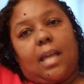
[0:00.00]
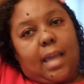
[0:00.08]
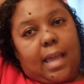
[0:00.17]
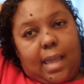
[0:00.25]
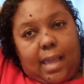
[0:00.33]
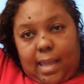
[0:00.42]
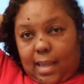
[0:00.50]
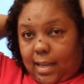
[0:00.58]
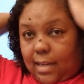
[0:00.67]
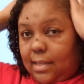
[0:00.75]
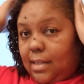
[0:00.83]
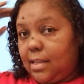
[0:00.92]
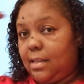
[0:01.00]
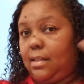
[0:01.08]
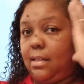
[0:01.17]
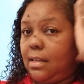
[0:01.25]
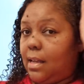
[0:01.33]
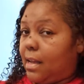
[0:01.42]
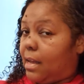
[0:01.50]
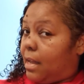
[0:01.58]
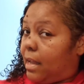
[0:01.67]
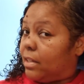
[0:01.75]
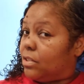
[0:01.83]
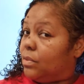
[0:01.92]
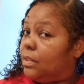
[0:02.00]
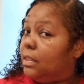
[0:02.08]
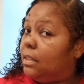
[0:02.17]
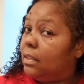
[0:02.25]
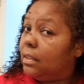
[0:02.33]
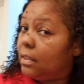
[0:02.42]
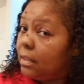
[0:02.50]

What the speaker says: and I actually